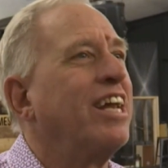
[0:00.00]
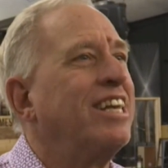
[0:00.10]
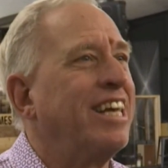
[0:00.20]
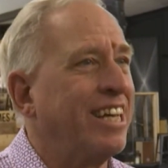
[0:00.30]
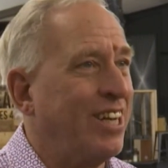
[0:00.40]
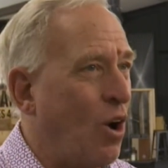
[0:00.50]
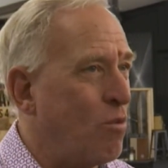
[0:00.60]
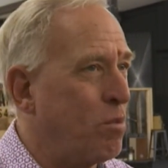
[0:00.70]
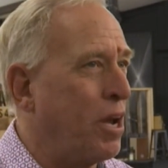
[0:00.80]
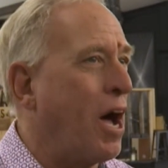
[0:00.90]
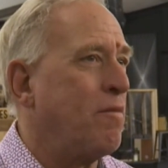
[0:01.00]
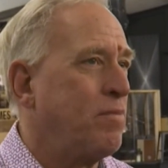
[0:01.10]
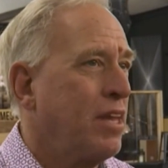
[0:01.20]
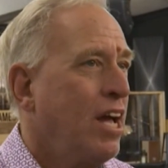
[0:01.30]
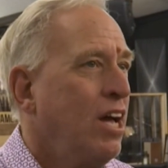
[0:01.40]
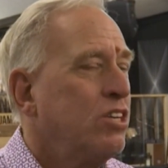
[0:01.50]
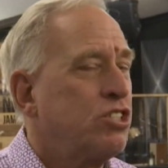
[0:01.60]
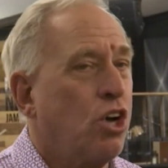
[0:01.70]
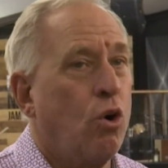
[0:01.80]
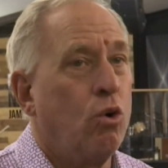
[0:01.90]
it did open up.
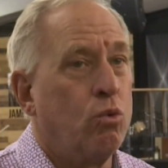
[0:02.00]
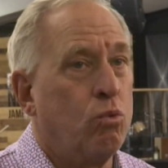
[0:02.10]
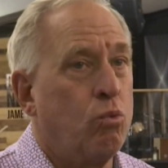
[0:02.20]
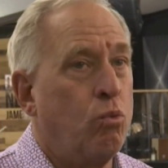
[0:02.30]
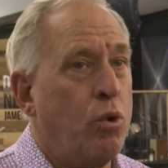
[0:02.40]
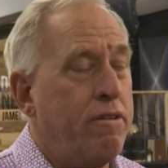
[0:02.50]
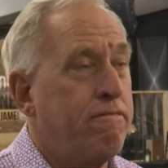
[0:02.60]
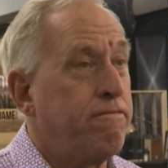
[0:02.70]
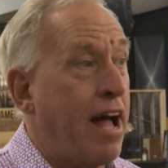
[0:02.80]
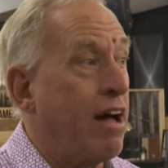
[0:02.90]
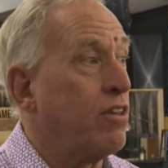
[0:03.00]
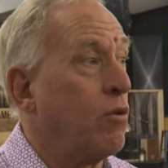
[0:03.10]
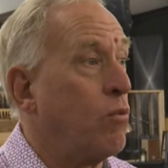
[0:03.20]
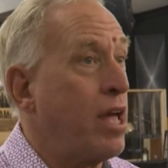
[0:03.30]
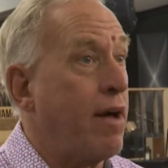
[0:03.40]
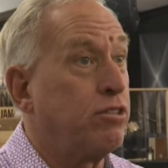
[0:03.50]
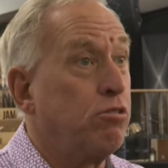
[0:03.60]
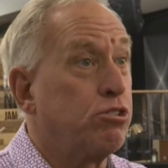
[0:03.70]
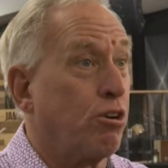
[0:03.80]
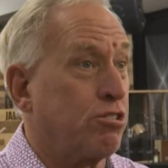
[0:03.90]
So we found that we have
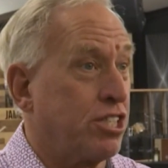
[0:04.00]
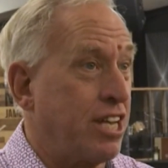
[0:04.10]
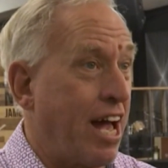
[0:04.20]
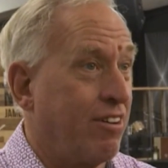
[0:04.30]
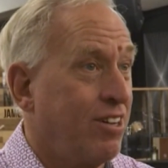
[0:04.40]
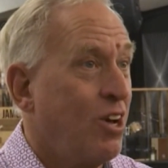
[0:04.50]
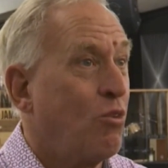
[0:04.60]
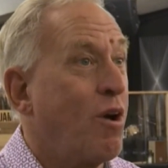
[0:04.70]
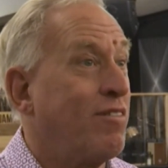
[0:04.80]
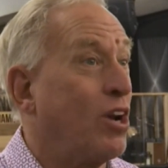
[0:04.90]
two churches now we have an